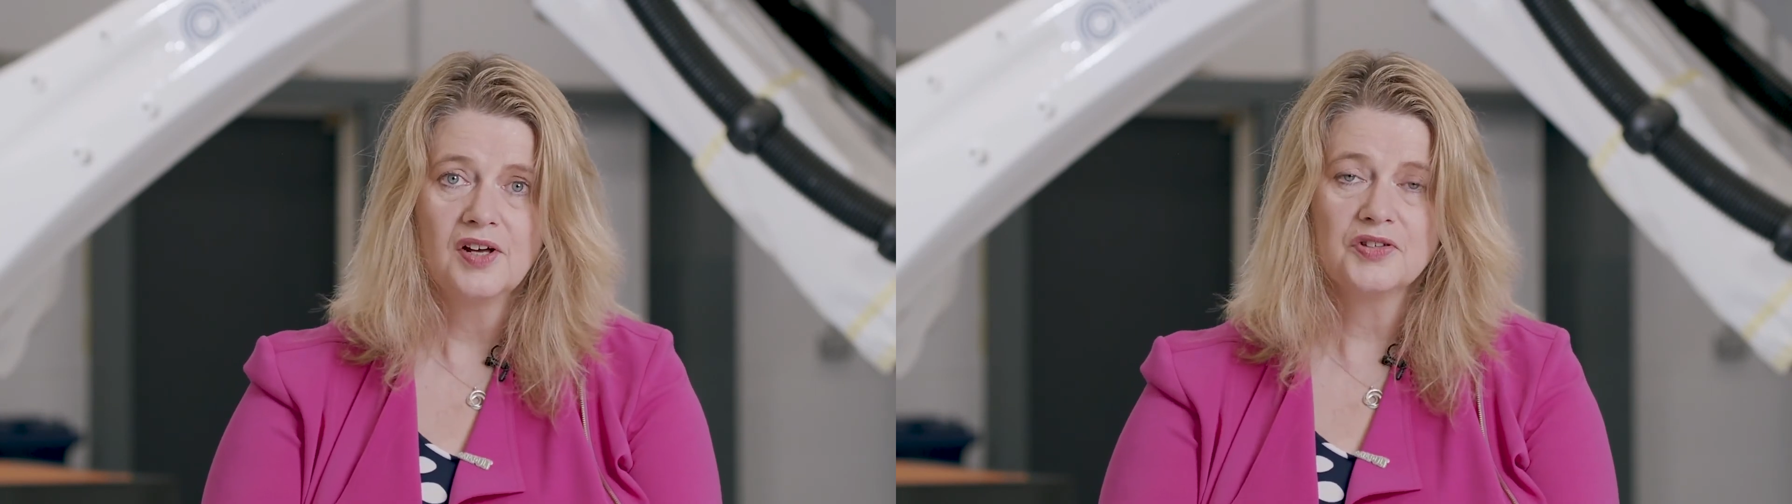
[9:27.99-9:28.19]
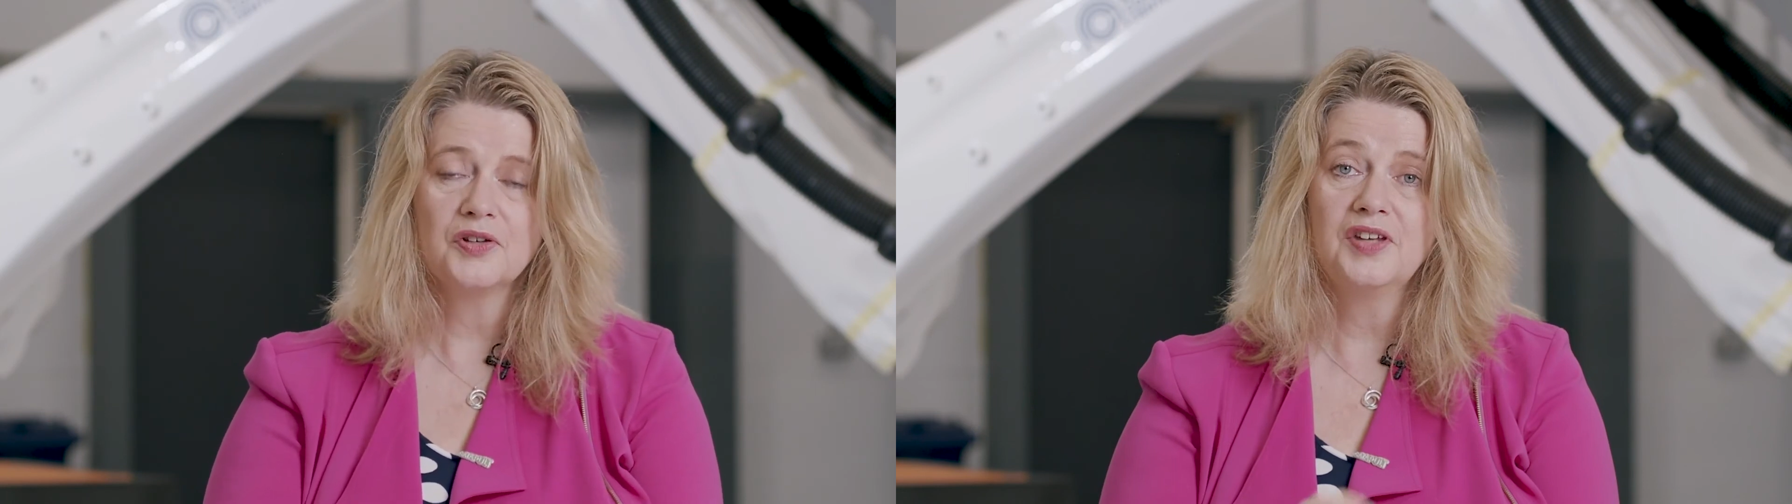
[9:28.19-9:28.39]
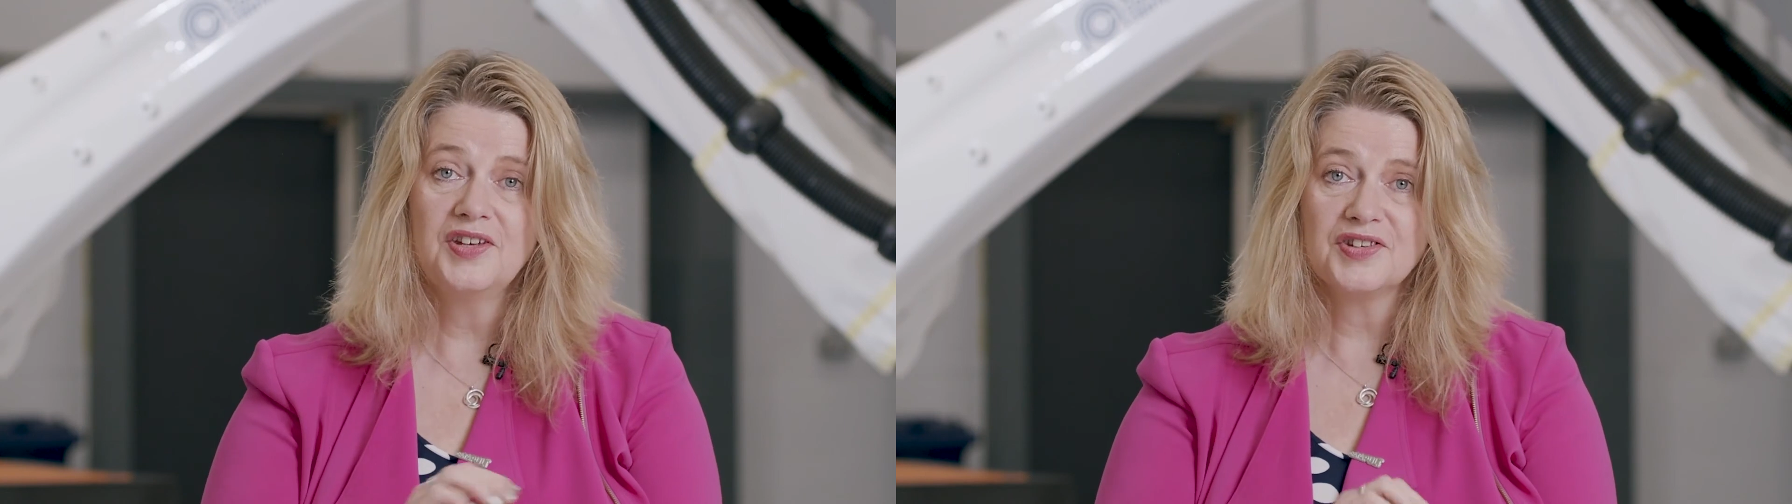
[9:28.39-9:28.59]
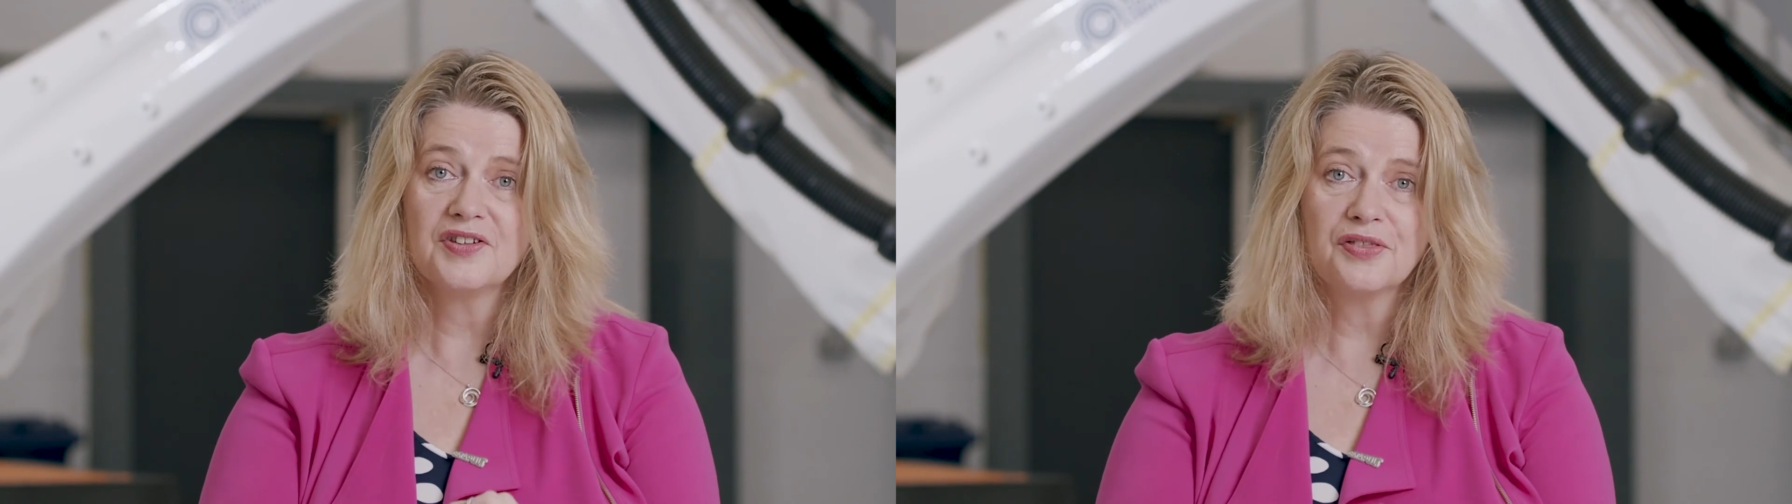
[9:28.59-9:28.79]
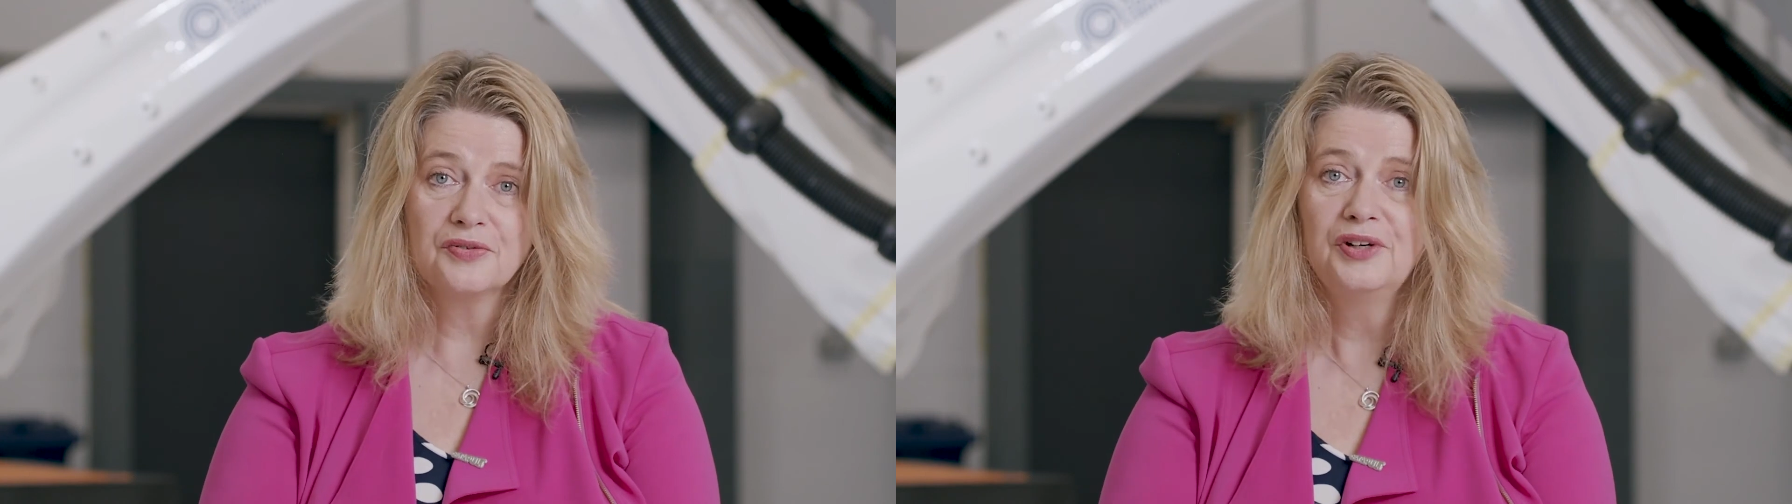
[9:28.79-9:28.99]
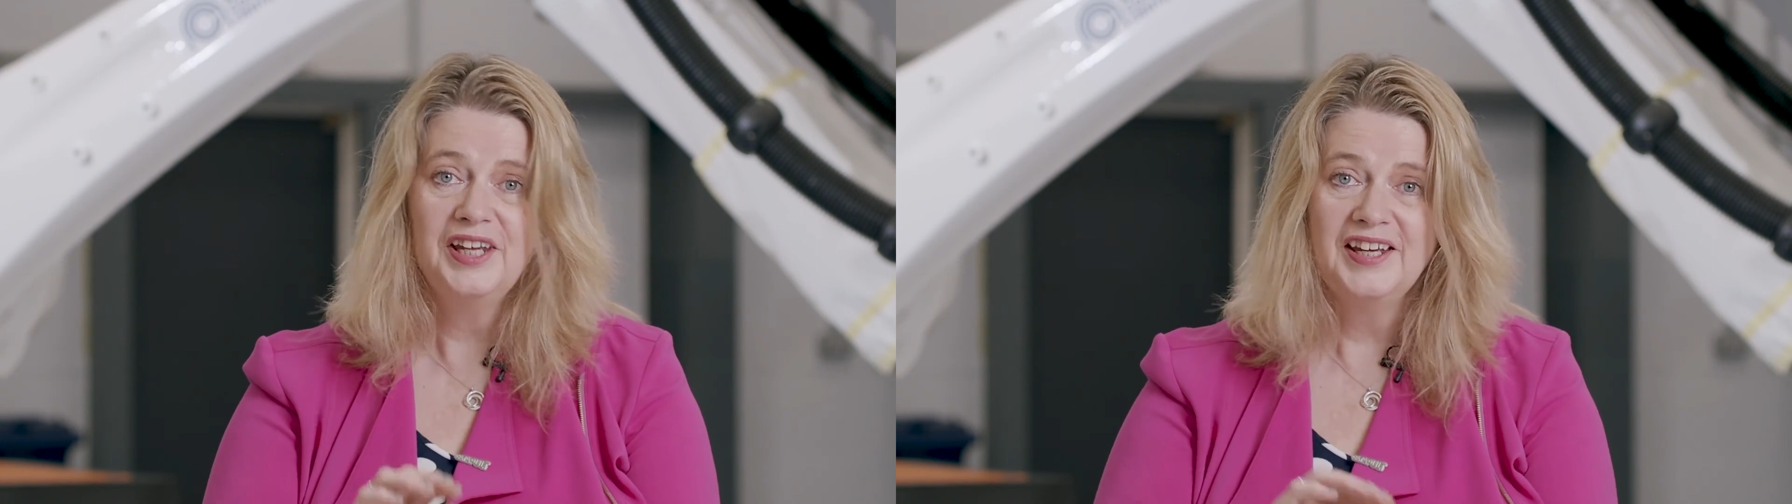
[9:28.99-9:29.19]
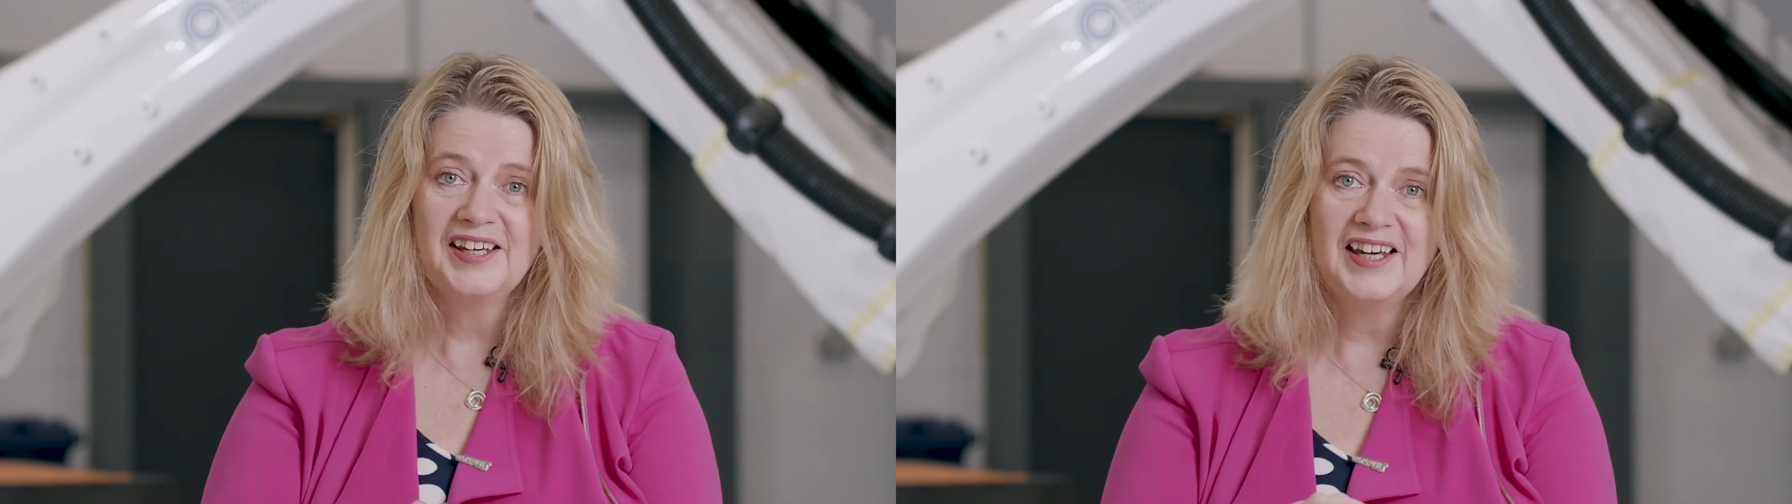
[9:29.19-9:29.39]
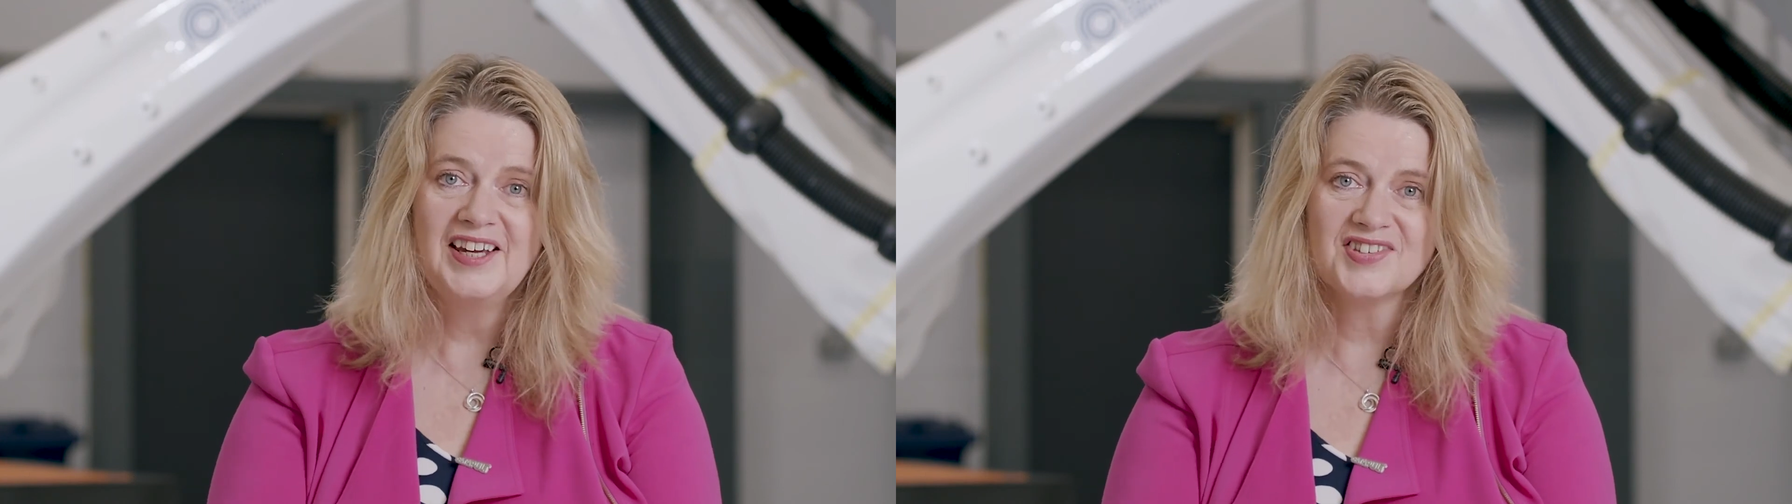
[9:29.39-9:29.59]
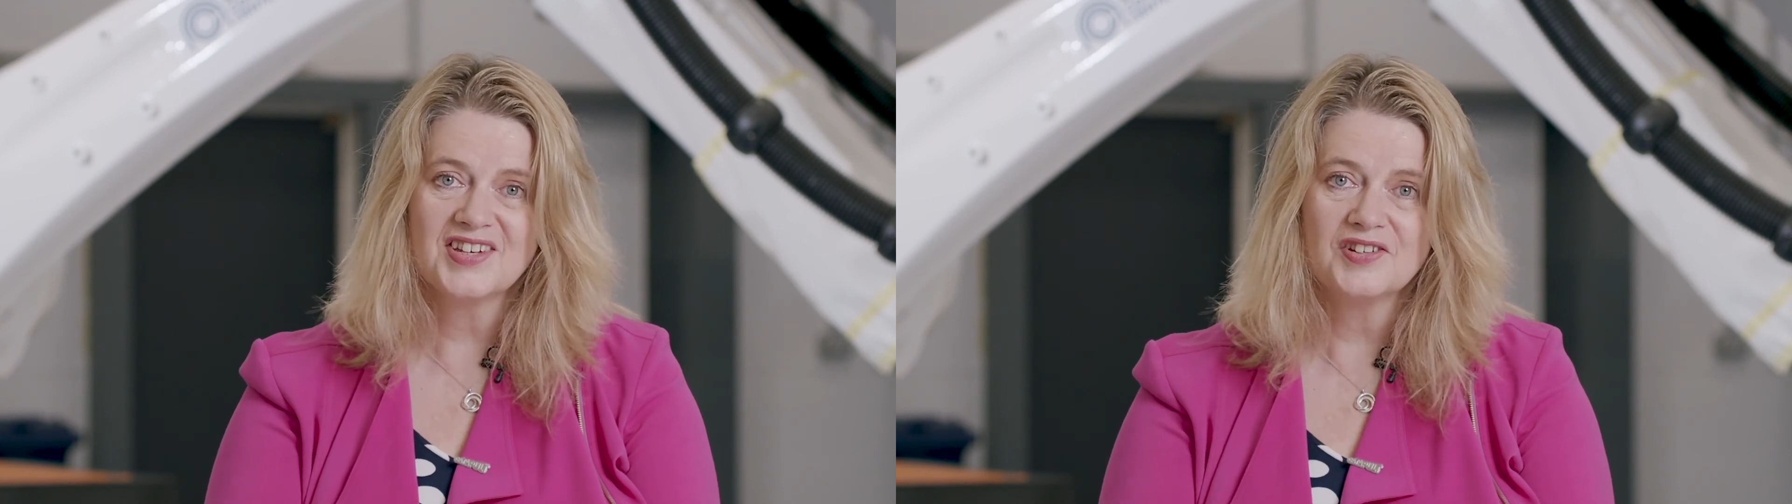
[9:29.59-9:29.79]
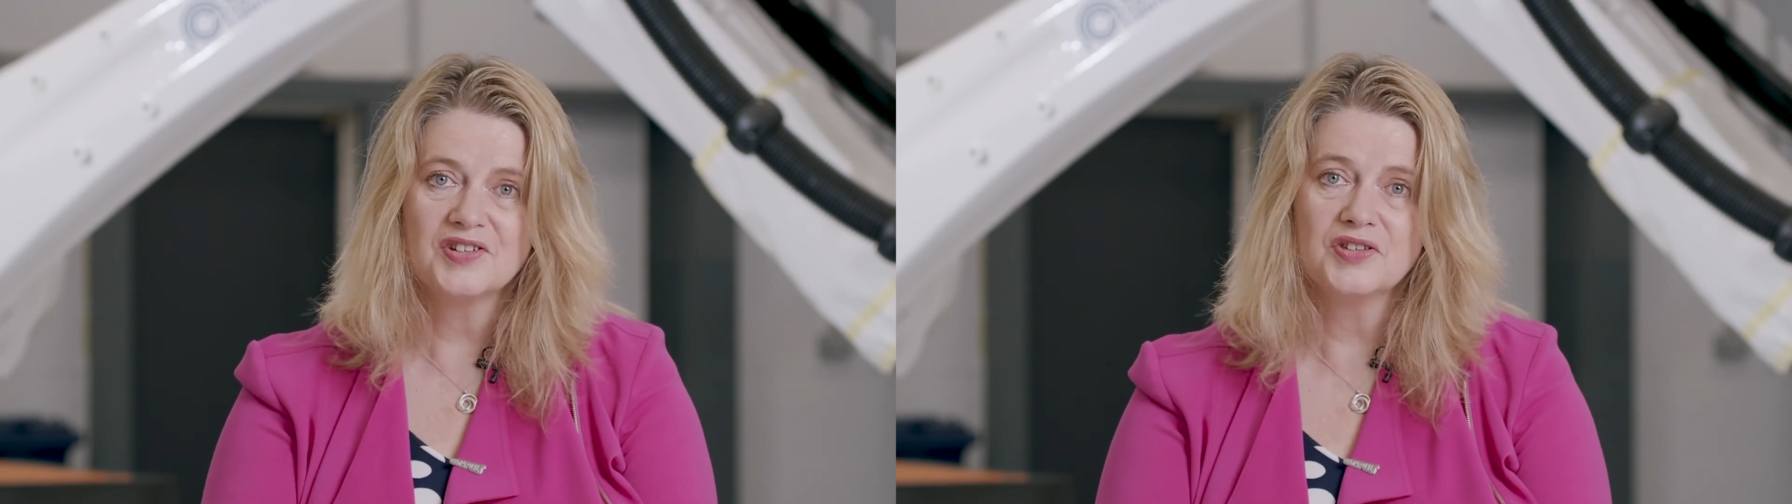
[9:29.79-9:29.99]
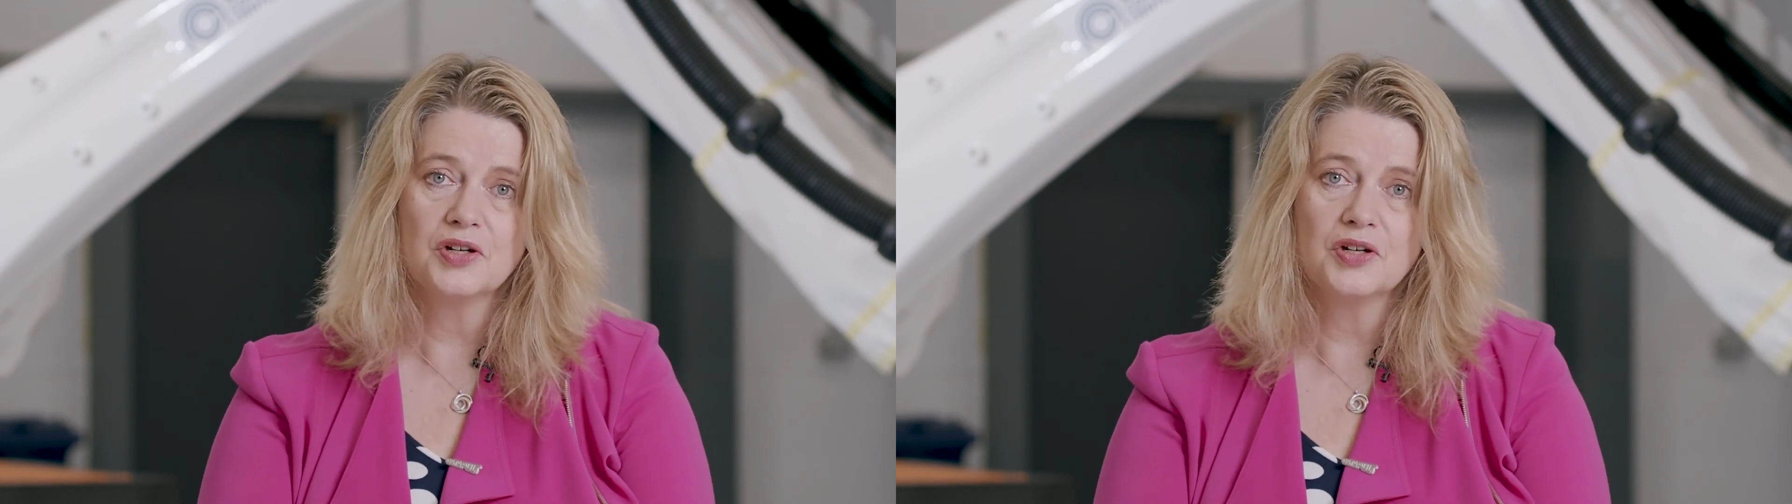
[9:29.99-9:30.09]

So these are three key sectors